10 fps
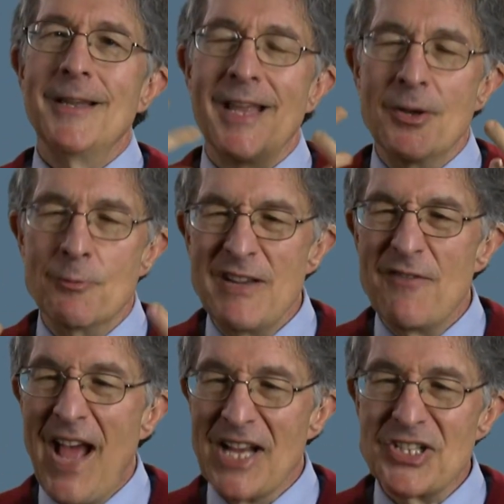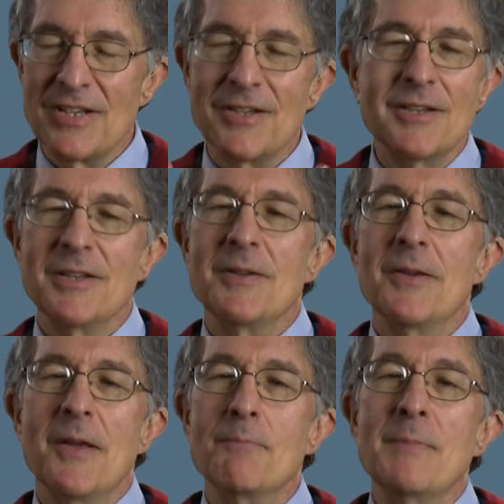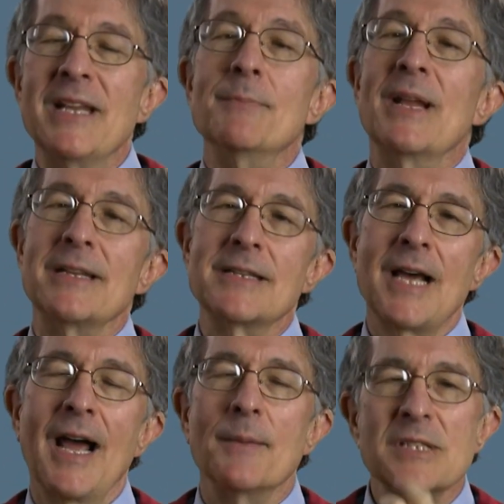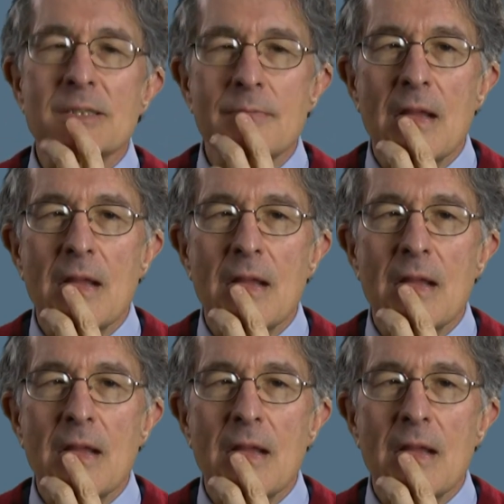and refashioned many, many times.